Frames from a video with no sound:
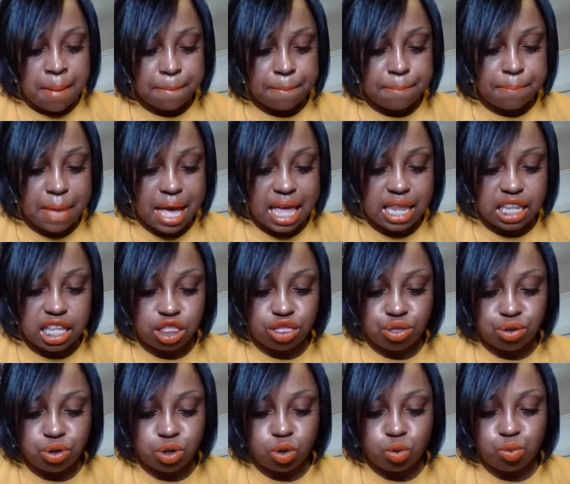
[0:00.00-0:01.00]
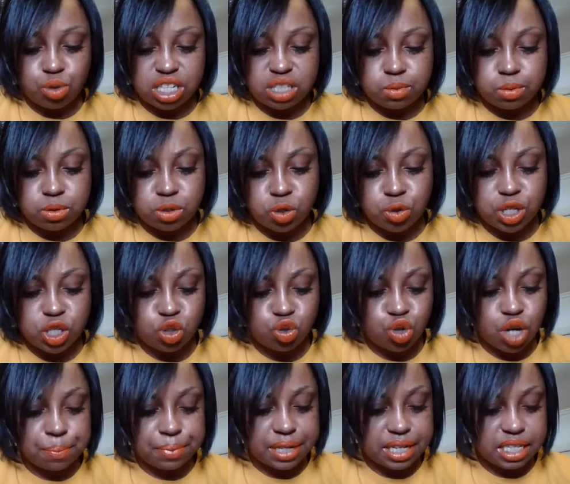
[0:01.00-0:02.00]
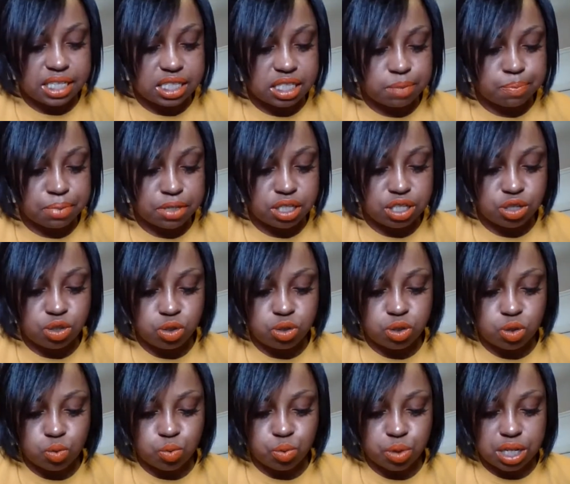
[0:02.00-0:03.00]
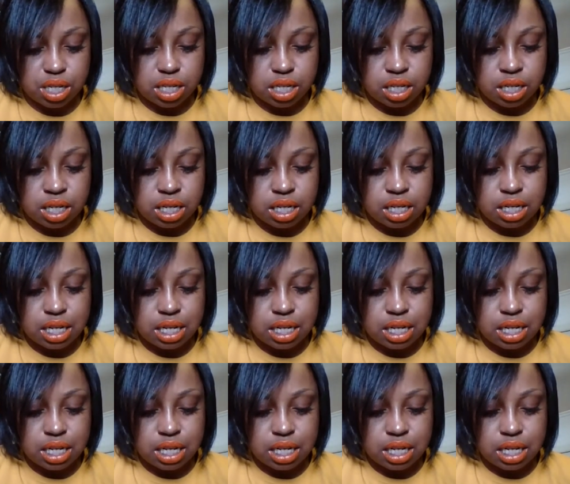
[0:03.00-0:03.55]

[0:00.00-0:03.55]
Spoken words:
mainly through respiratory droplets produced when